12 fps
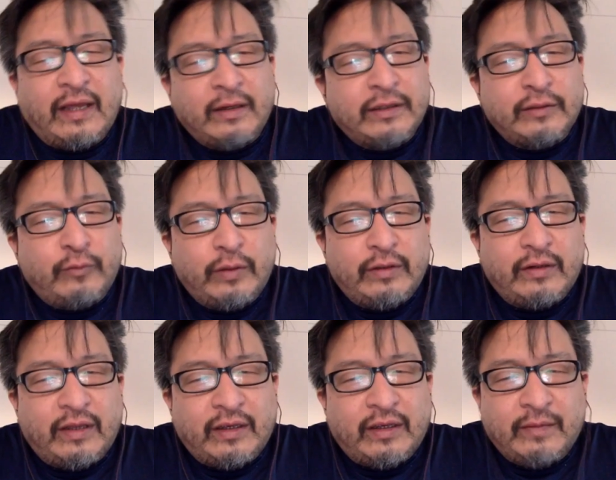And I just wonder,
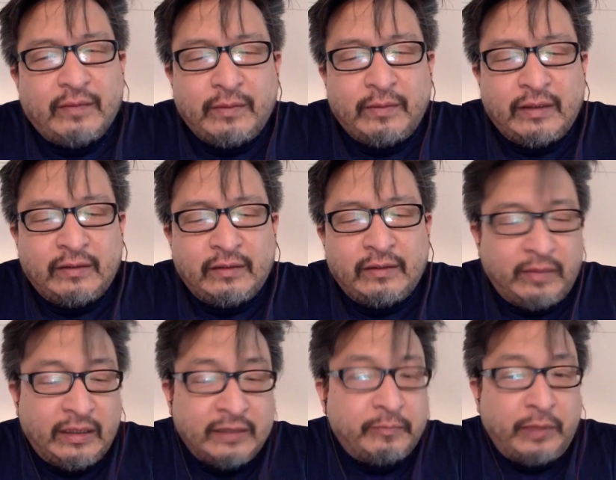like, I mean,
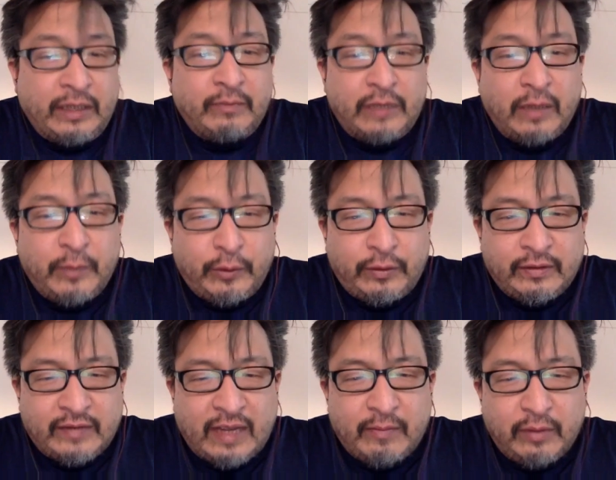is BMW an
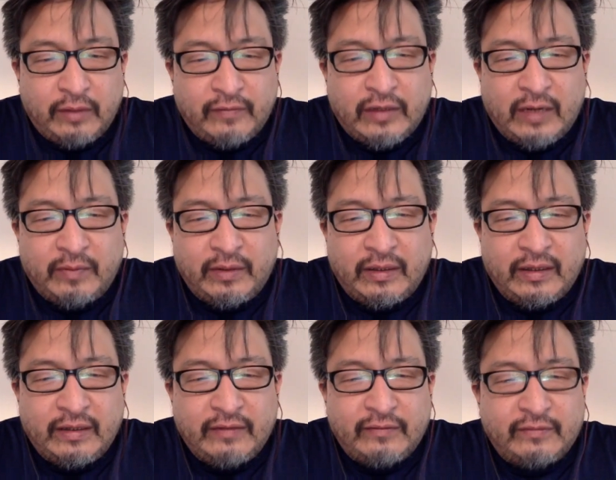example of a company
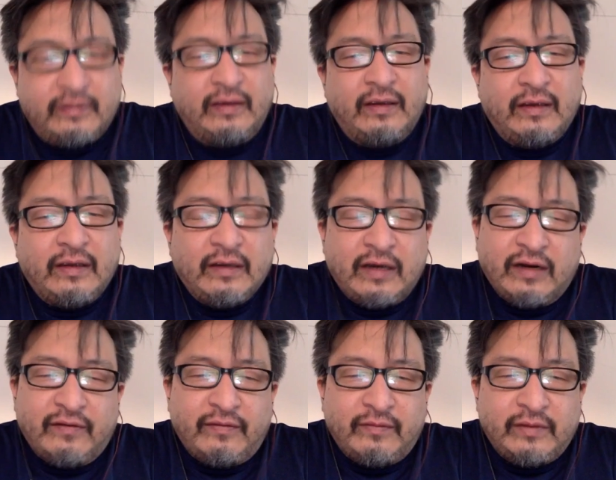that is
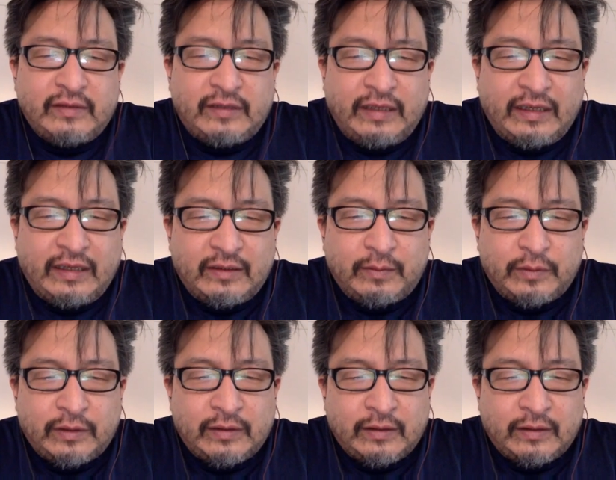kind of seeing
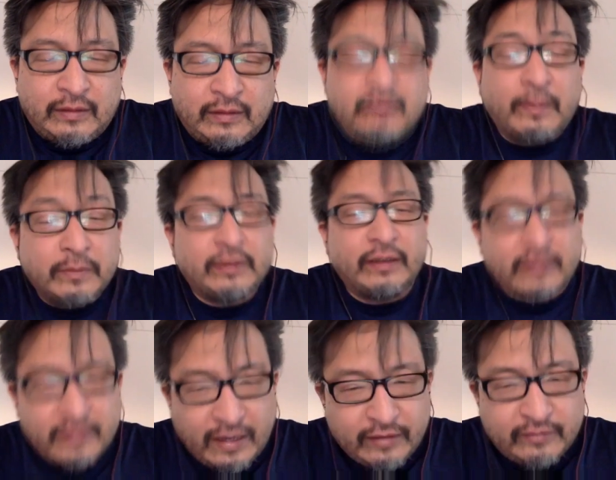some
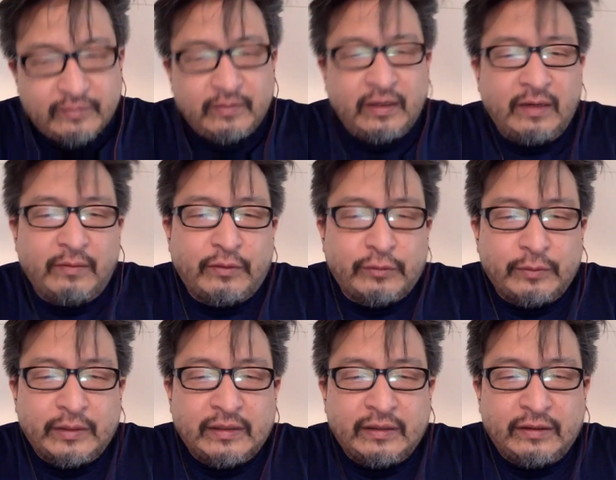success through
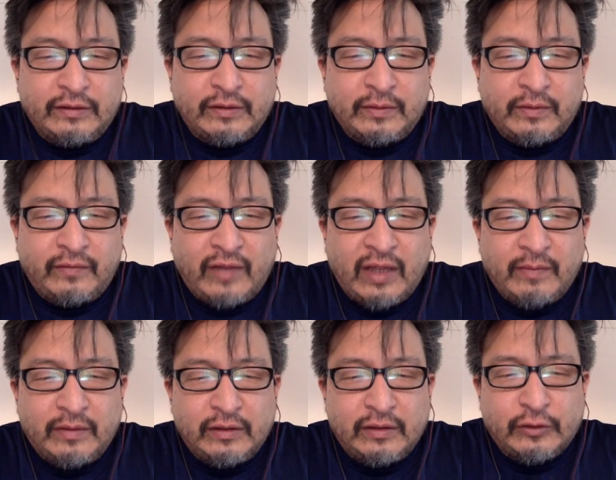its leadership
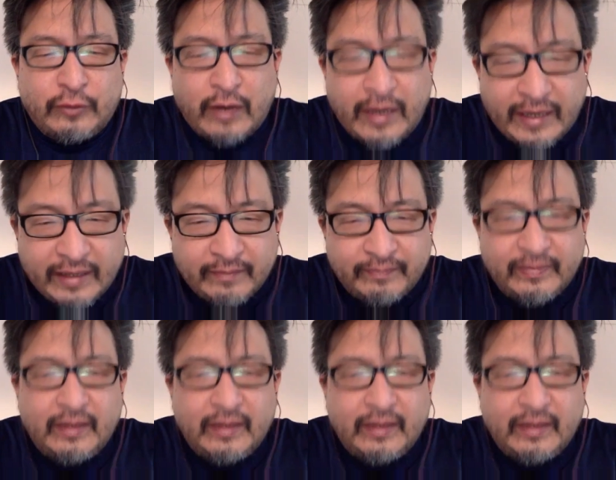development to try and